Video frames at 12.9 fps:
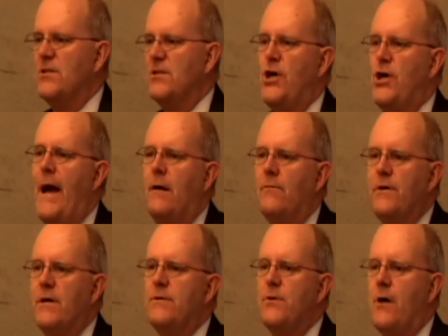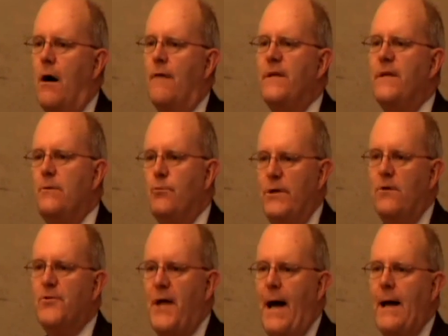challenge of the
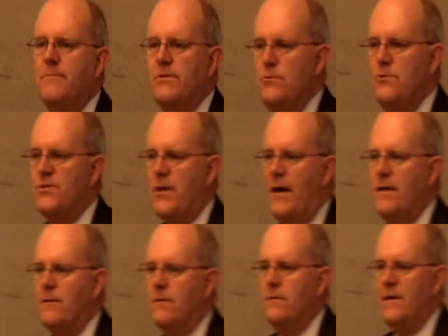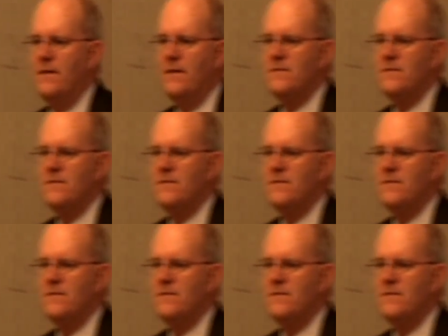real-time news cycle, is